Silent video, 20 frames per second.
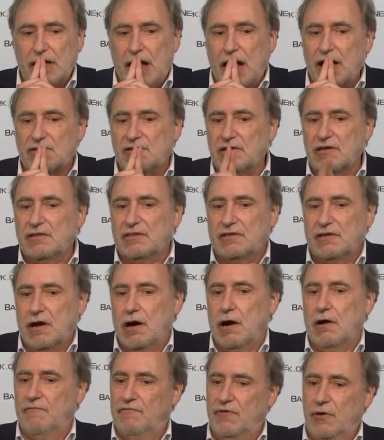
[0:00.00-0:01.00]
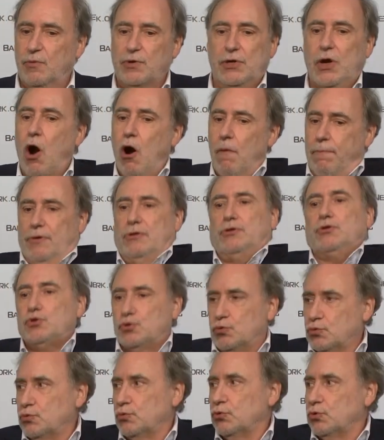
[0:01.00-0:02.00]
I think they are very open
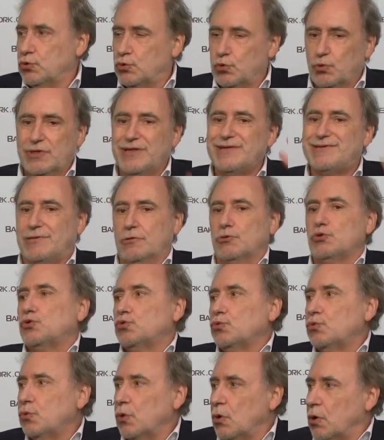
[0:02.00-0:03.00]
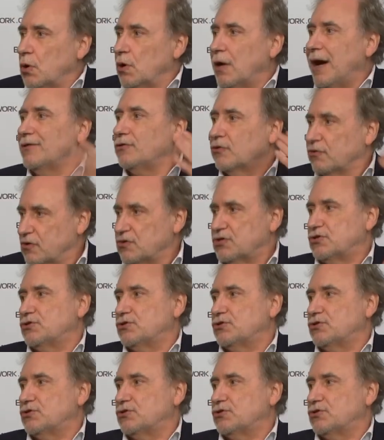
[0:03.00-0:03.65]
to listen to another